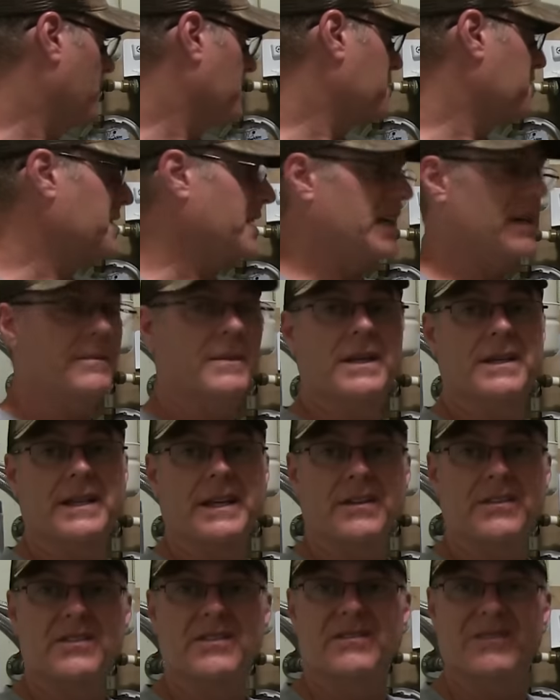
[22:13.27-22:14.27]
sediment
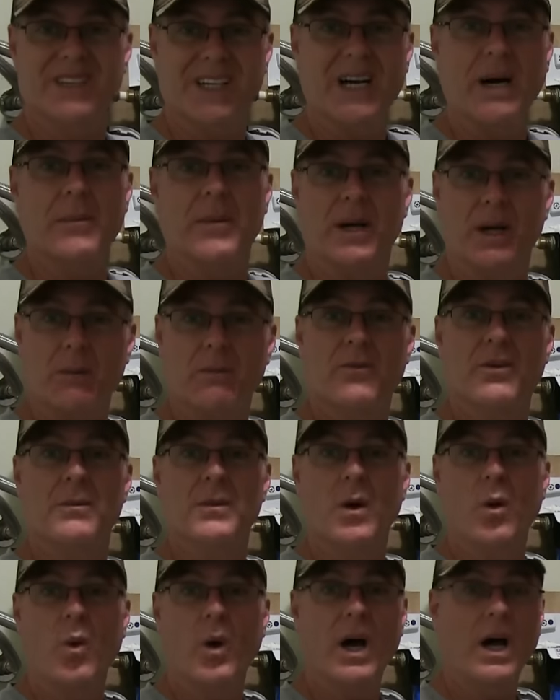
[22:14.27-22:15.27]
that's coming up from
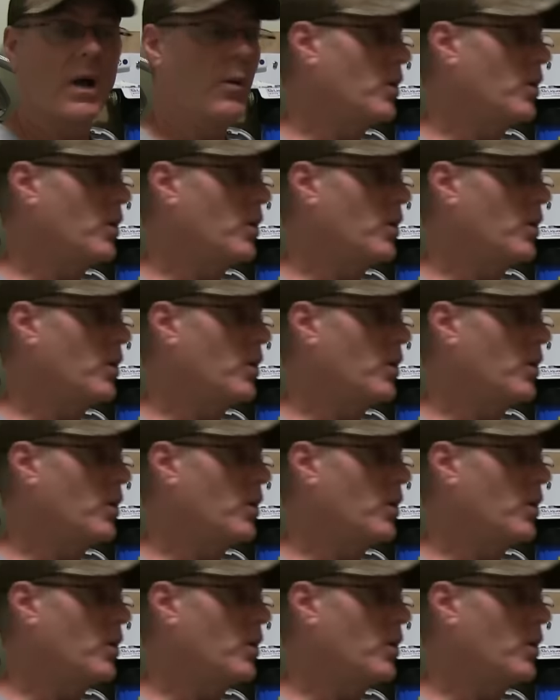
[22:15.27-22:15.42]
the well